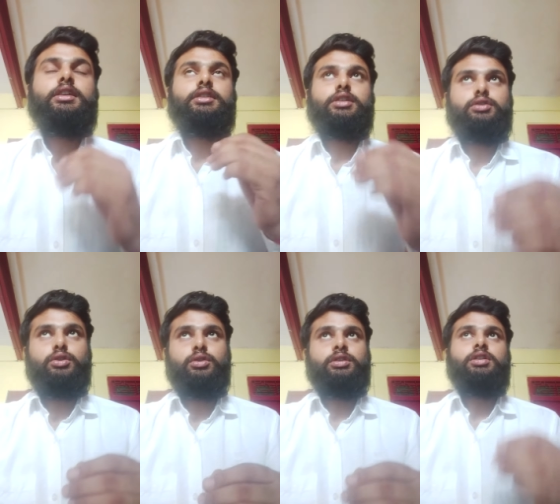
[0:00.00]
The
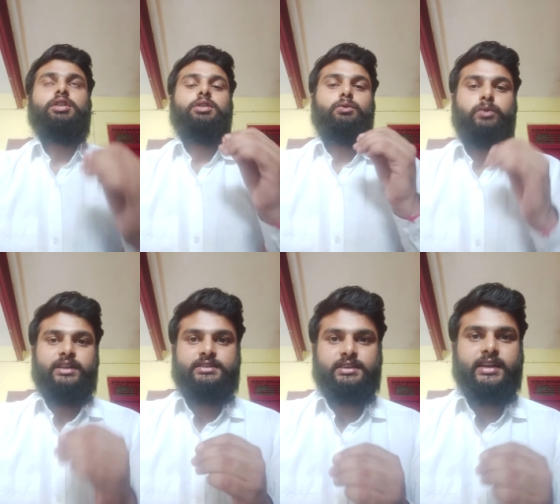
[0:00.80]
court
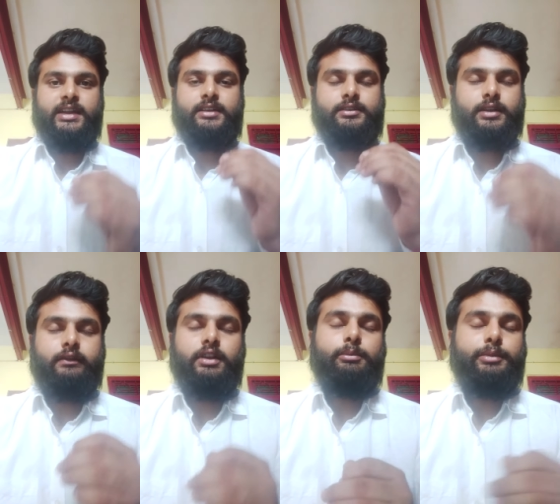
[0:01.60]
once again
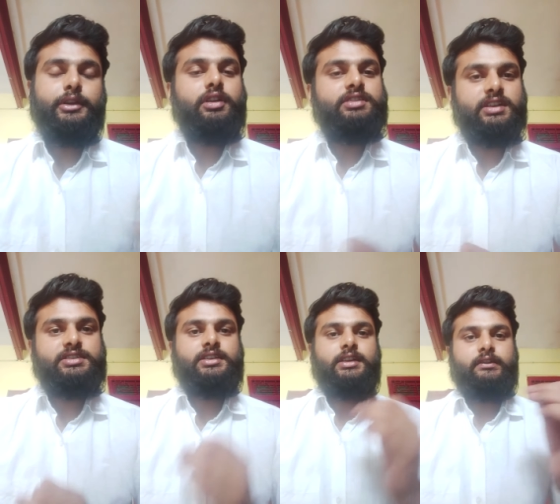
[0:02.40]
travelled beyond
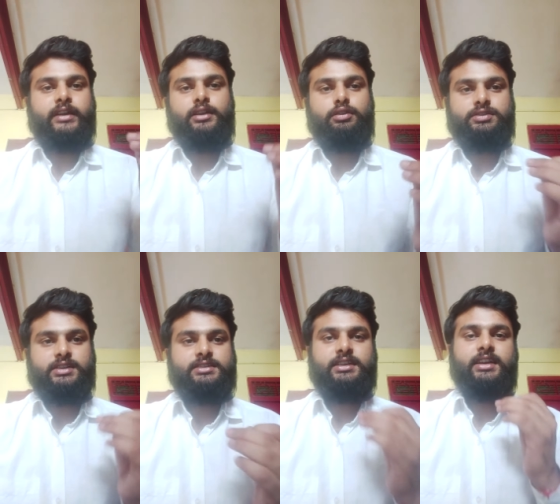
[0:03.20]
Section 11 Clause
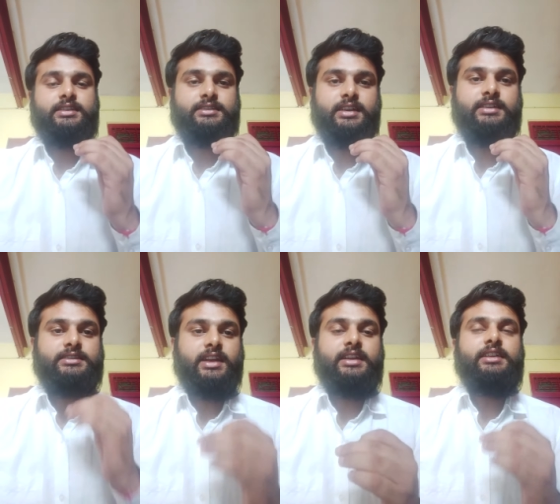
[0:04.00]
6A and
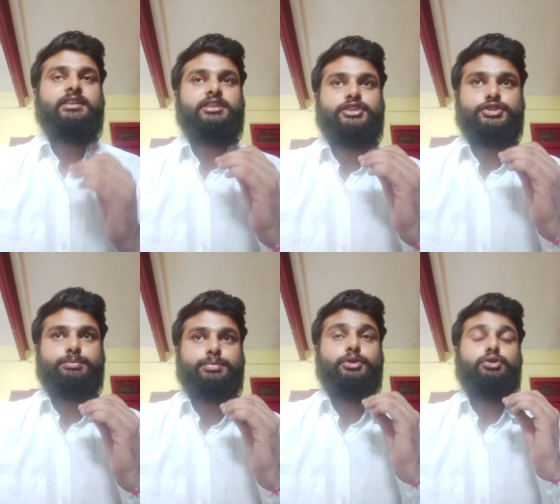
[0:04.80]
decided the
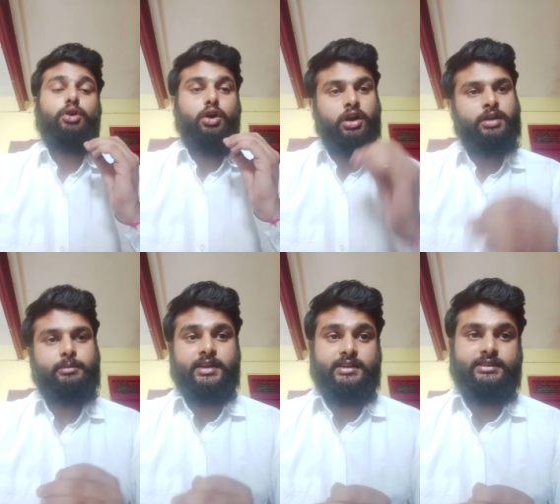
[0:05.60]
dispute
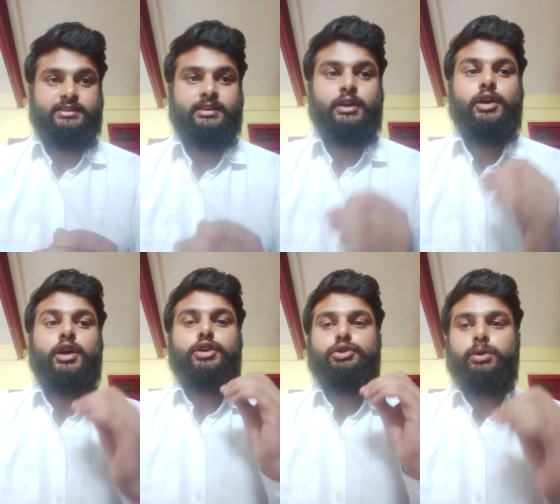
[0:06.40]
on merits.
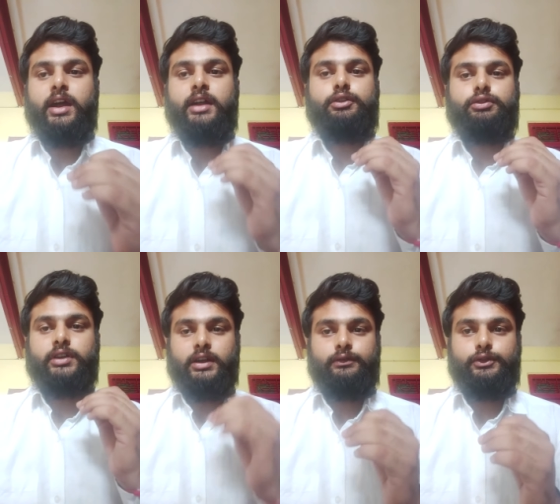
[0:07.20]
To add to
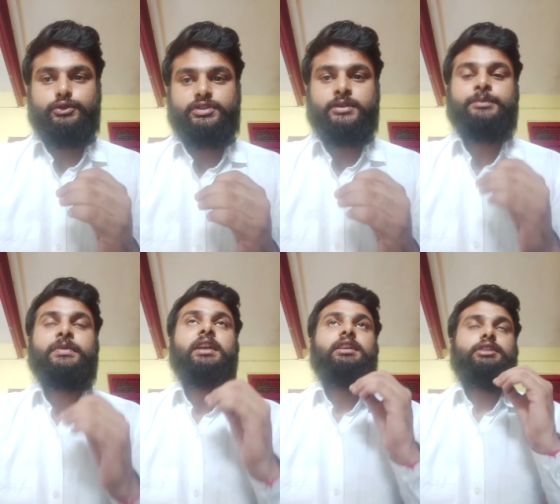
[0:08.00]
the confusion,
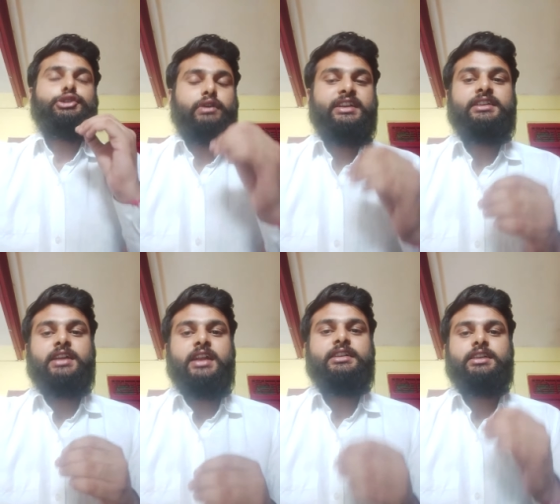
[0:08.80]
the
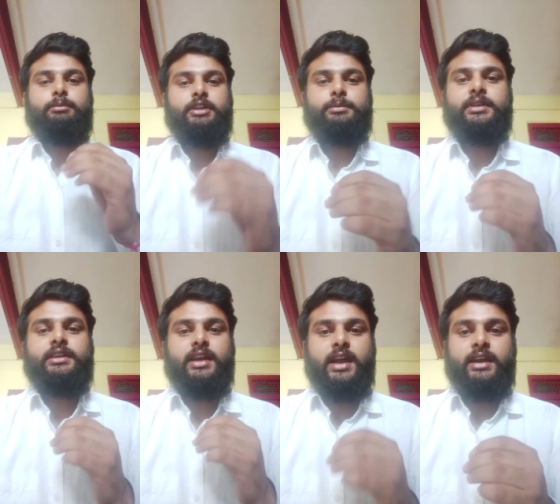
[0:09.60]
2019
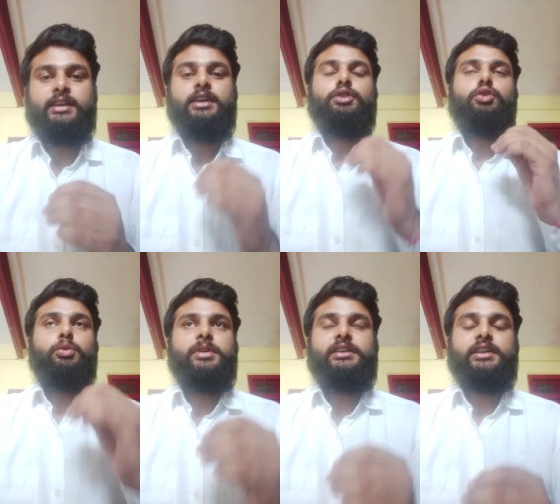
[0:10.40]
Amendment Act
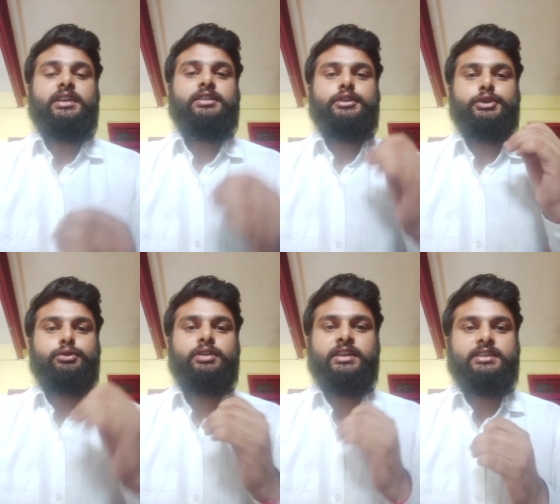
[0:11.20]
omitted the
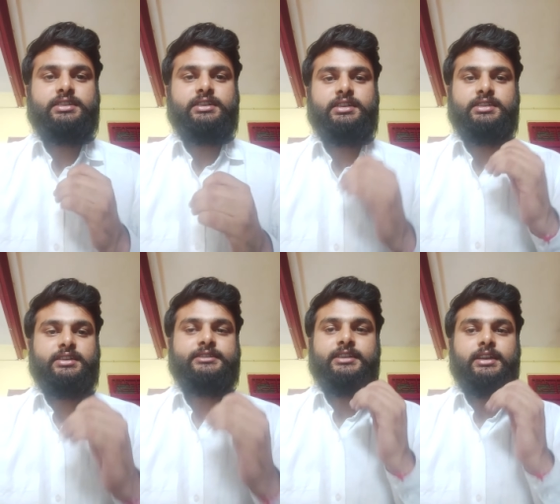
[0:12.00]
newly inserted
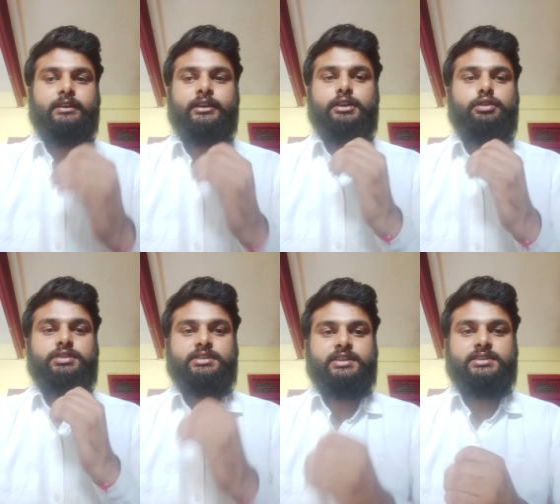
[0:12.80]
Section 11
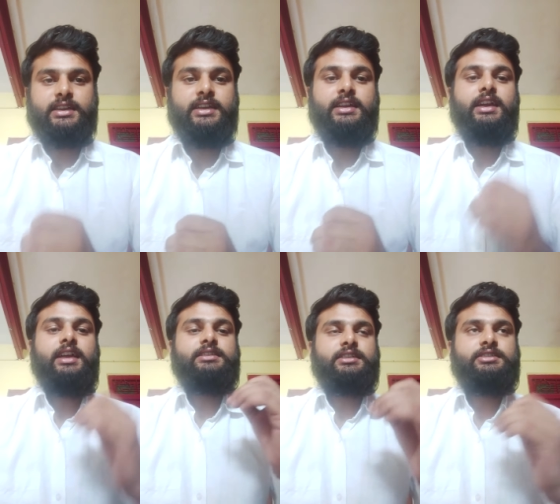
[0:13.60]
Clause 6A
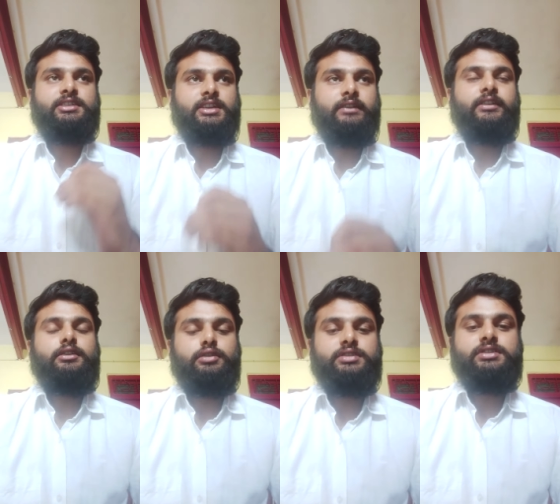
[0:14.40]
and Section 11
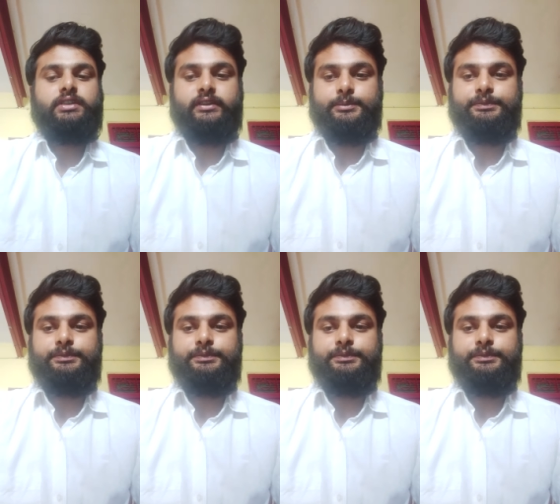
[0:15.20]
Clause 7.